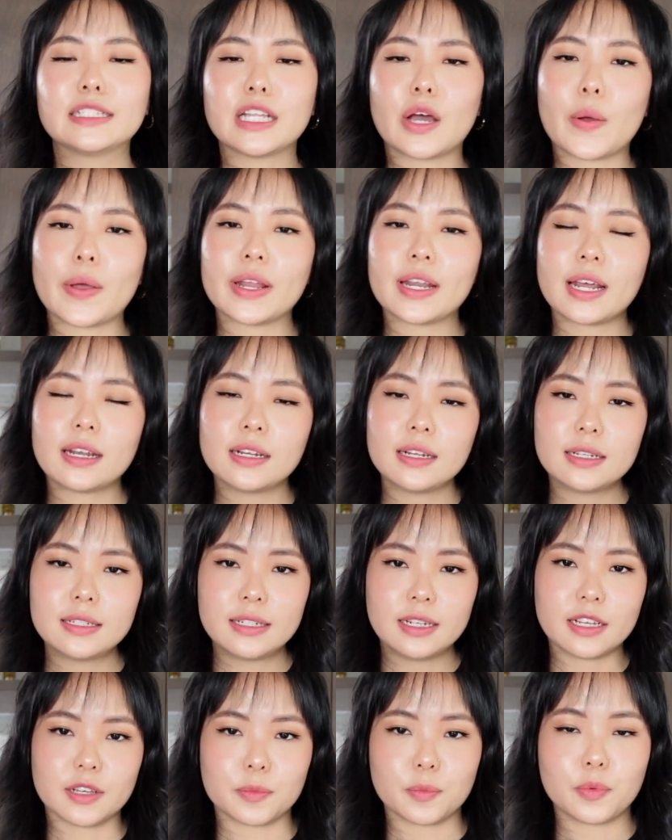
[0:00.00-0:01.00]
Now another
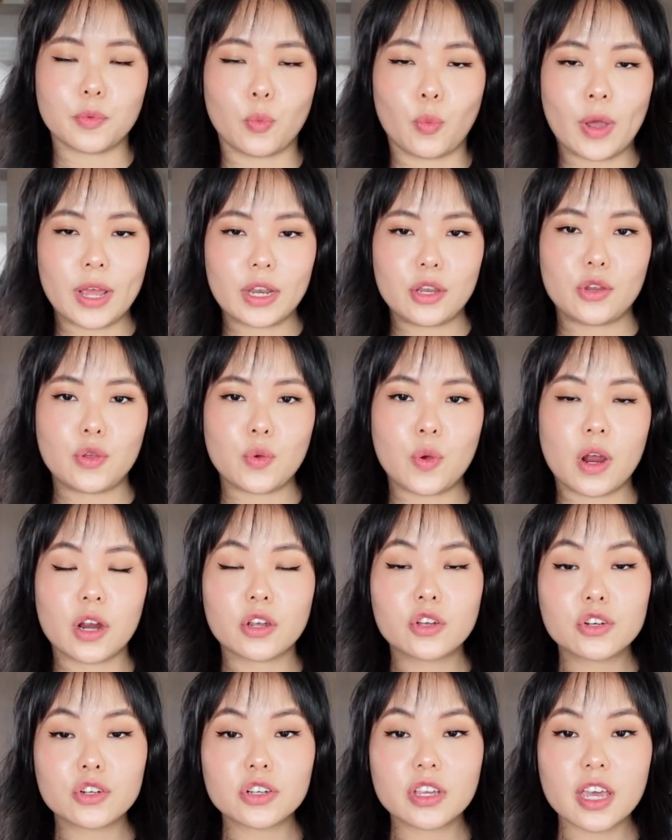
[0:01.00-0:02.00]
tip, when you are
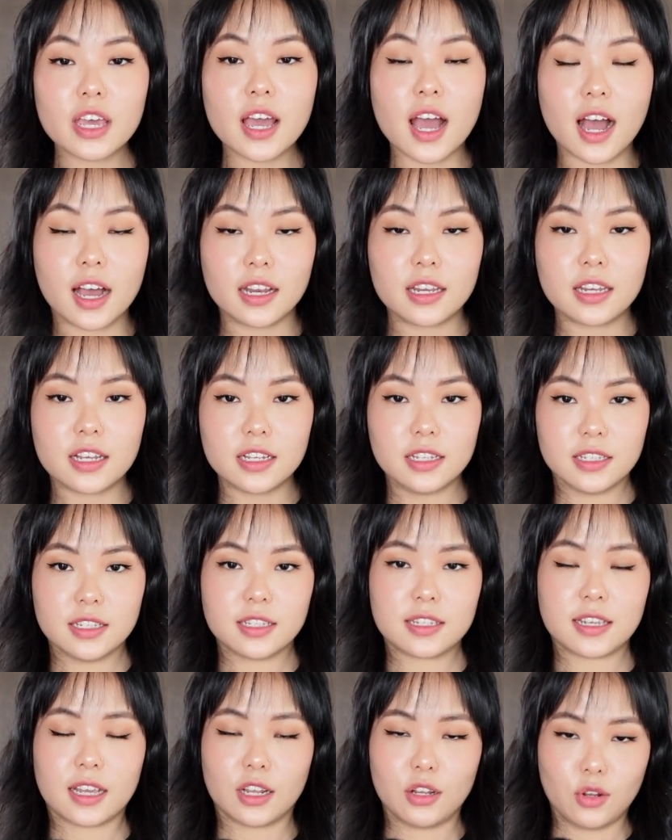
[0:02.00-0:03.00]
cooking
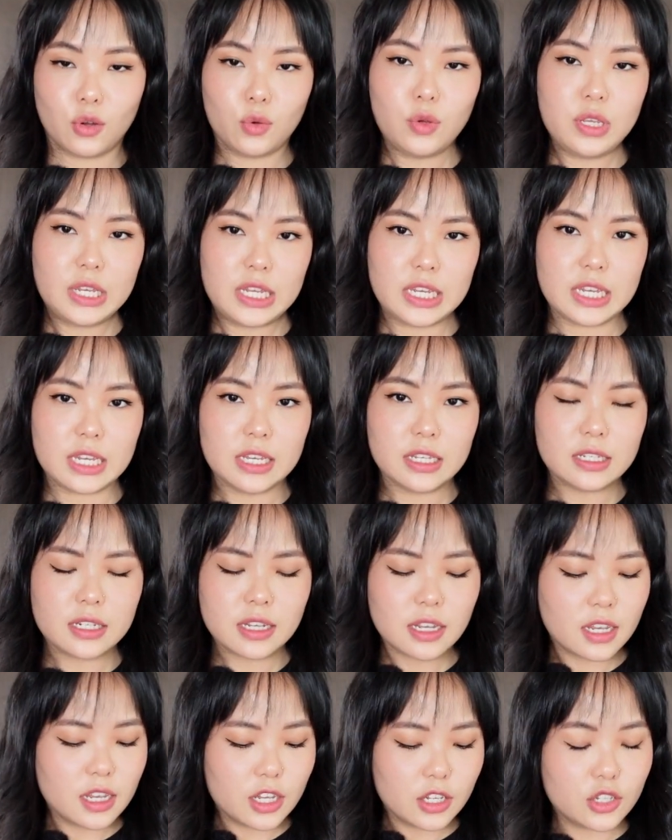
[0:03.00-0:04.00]
onions at low heat,
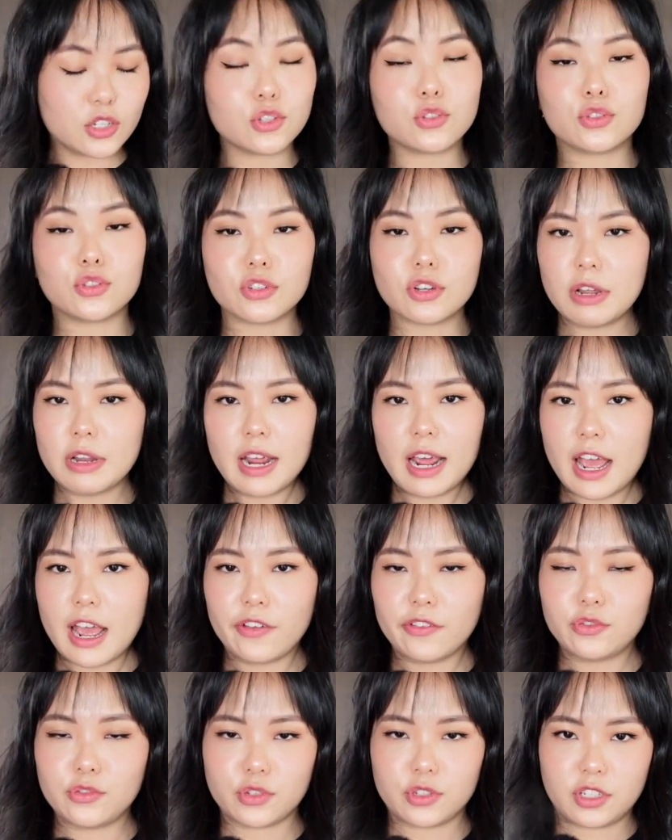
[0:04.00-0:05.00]
you do not
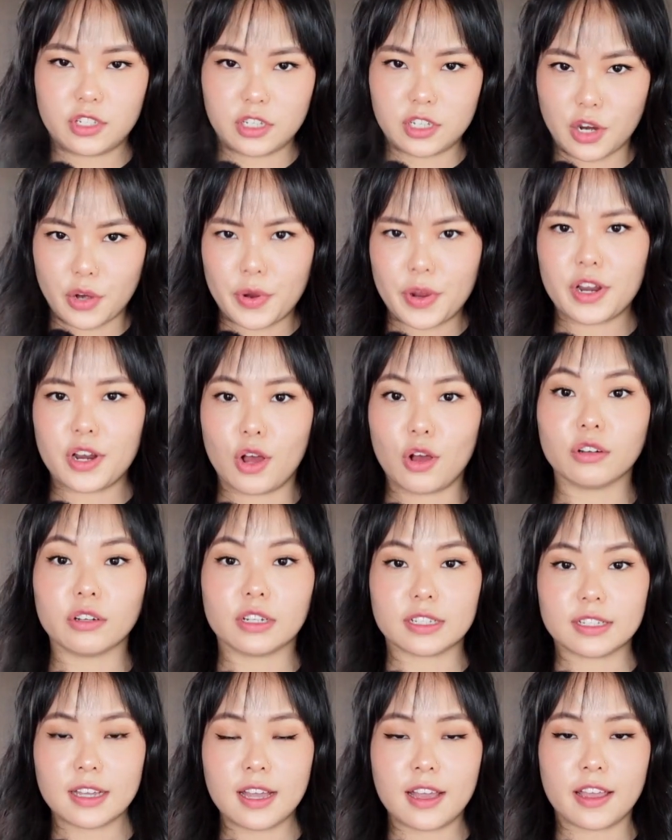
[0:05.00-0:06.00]
have to stir it all
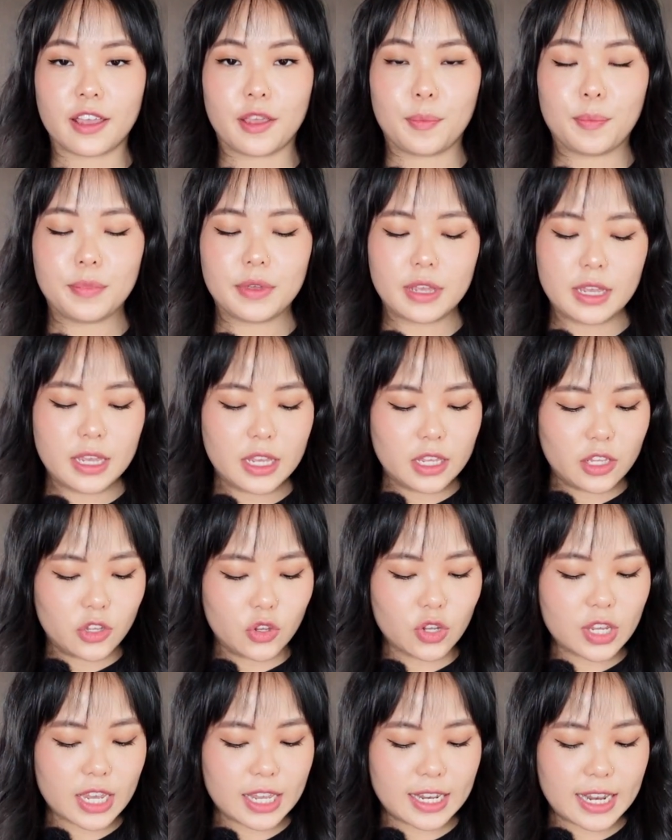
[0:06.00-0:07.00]
the time.
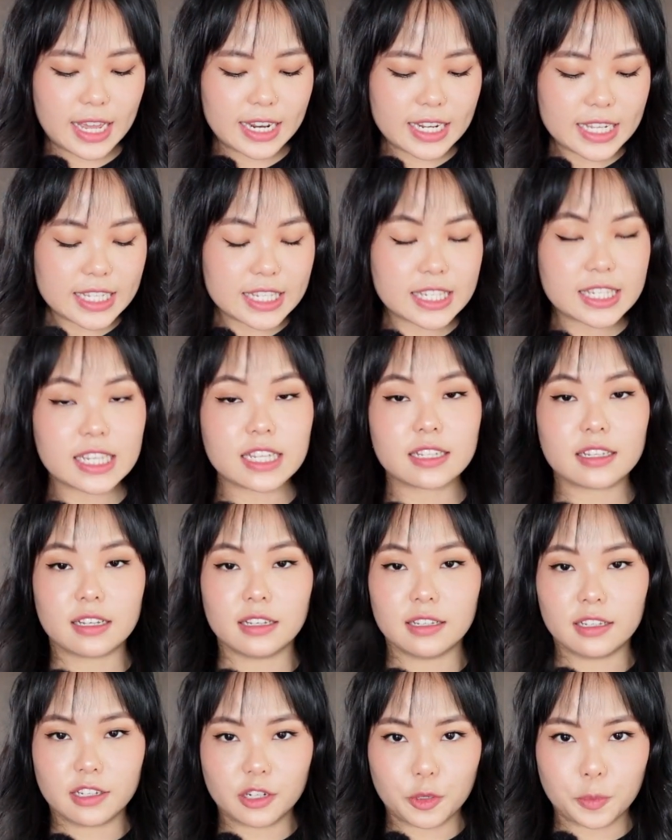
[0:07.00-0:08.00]
You can let it sit a
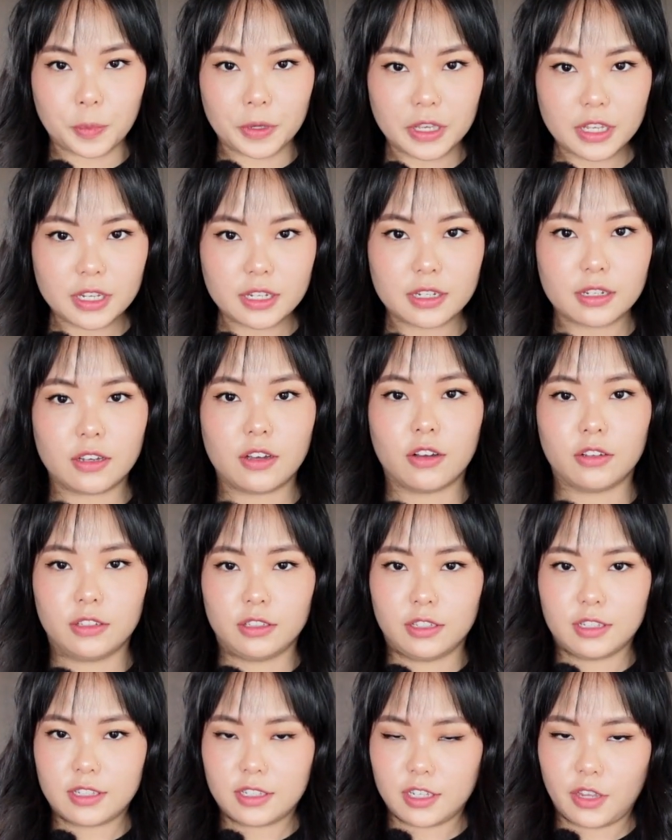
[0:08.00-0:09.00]
little bit on
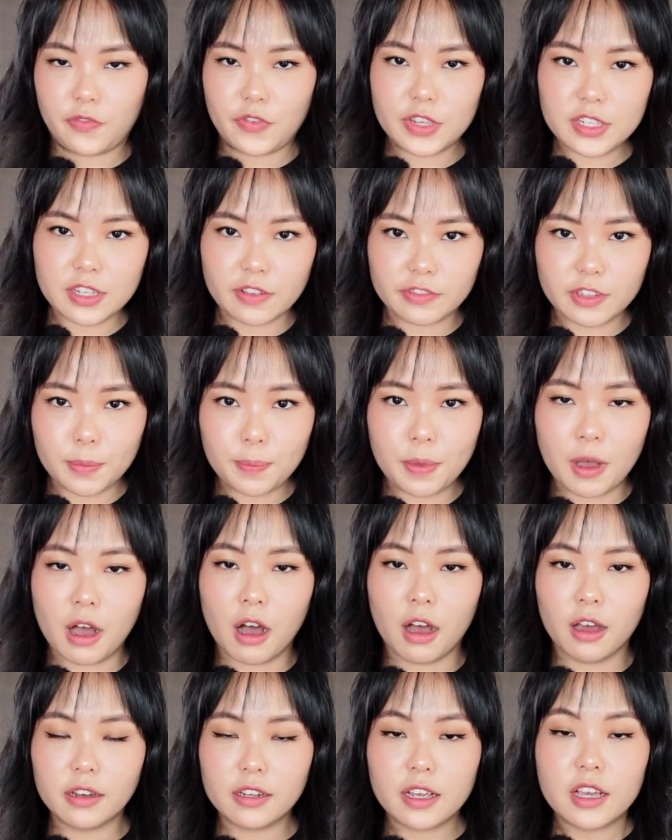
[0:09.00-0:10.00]
the surface of the
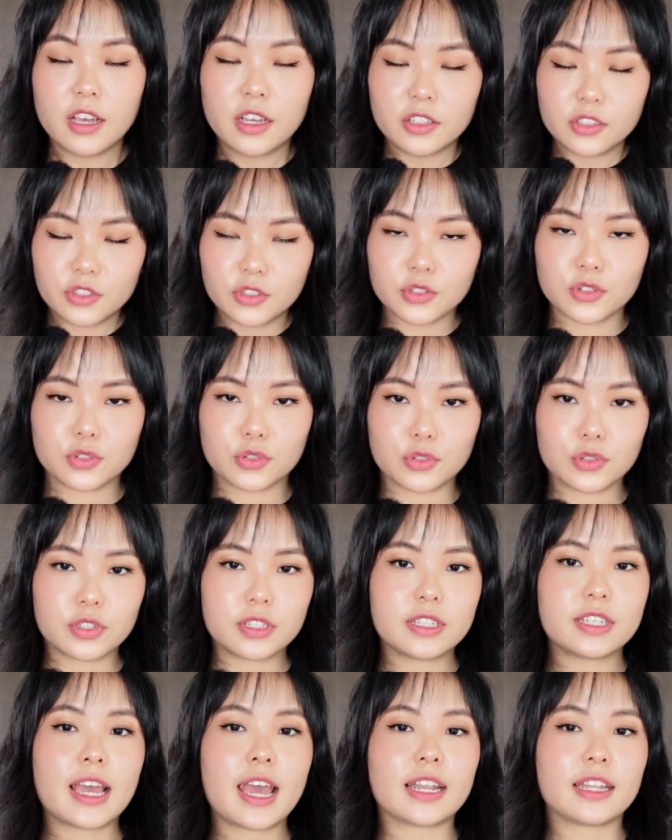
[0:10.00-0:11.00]
pot to
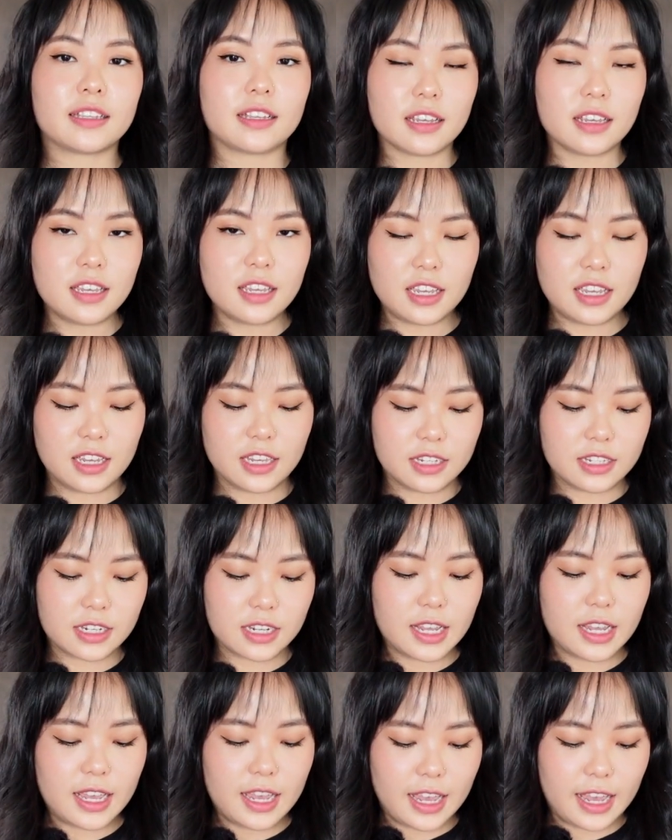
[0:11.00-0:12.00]
get the heat
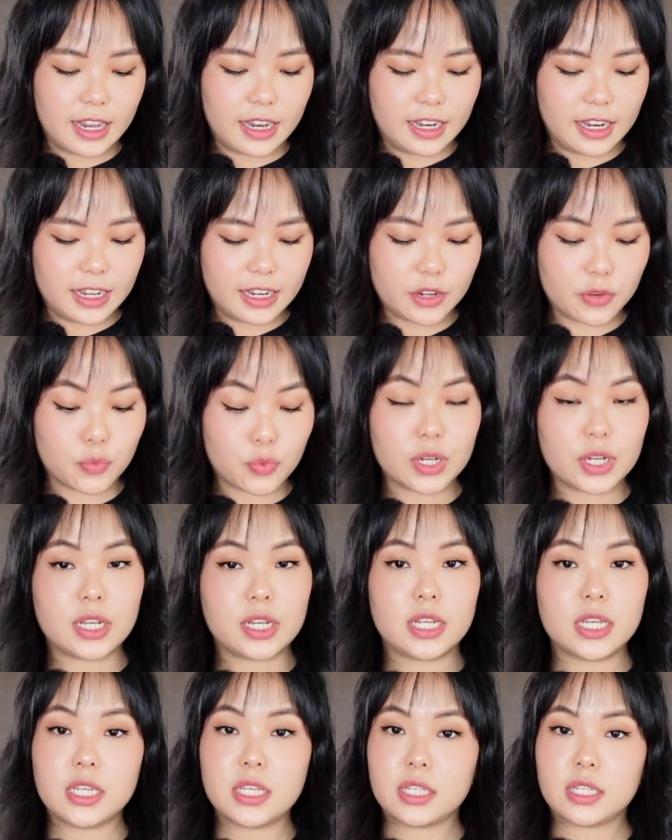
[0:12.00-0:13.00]
and let it
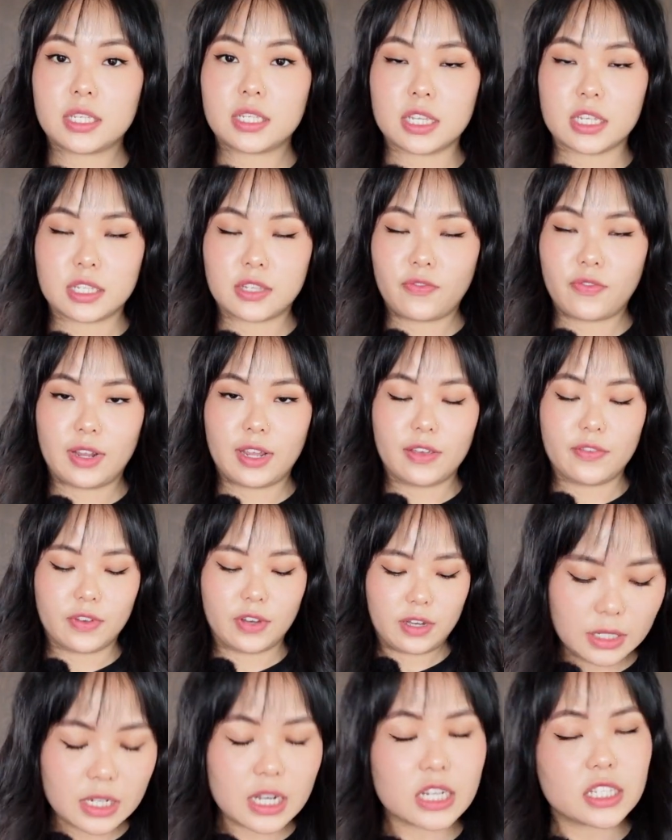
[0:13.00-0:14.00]
release its
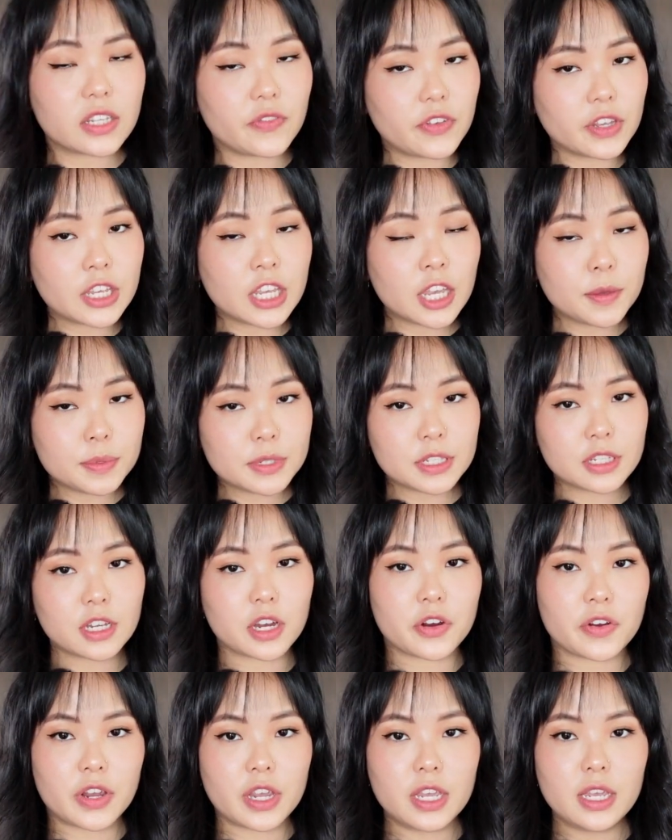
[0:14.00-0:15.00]
flavor. Because if you keep
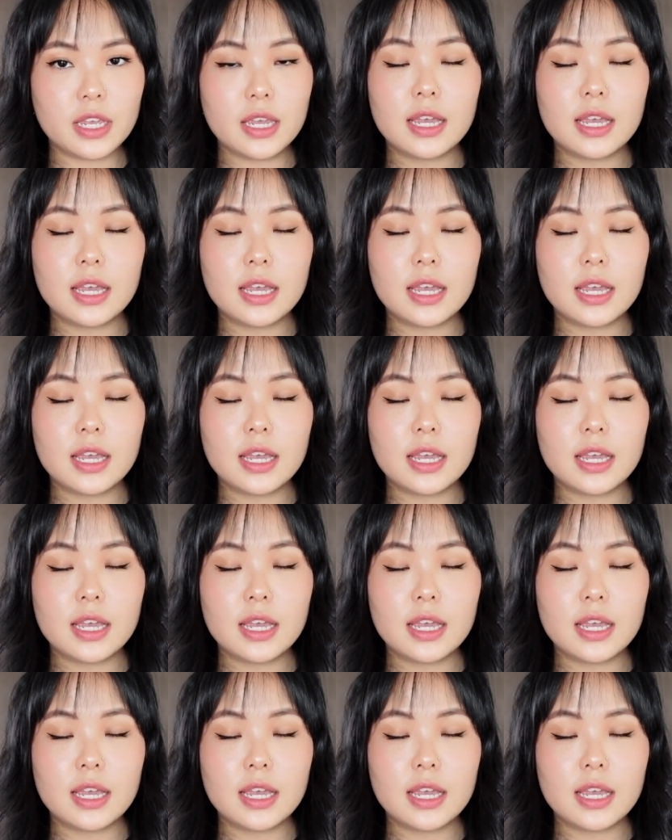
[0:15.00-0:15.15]
stirring,